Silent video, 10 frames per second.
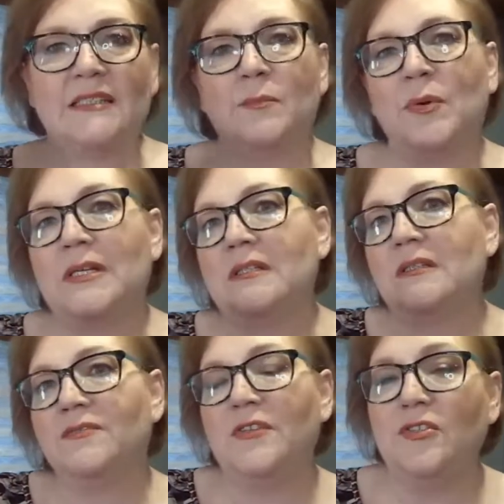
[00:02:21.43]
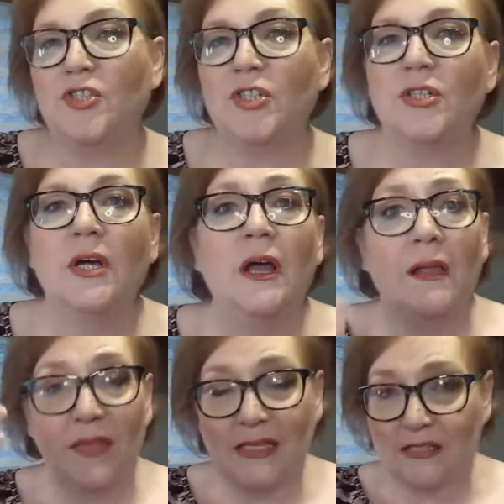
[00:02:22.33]
the present, the future,
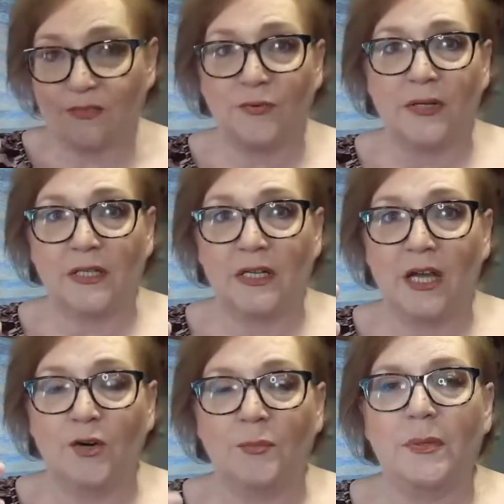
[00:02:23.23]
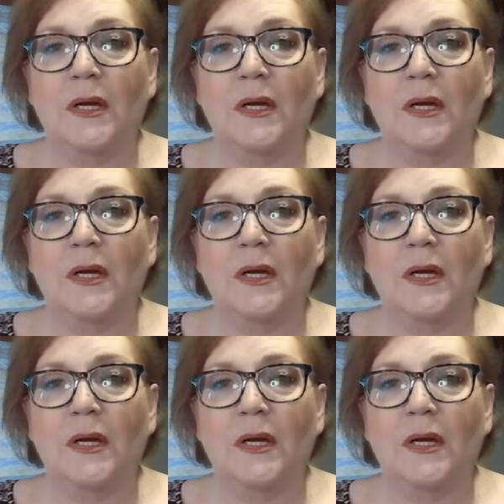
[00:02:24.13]
that's the frontal lobe.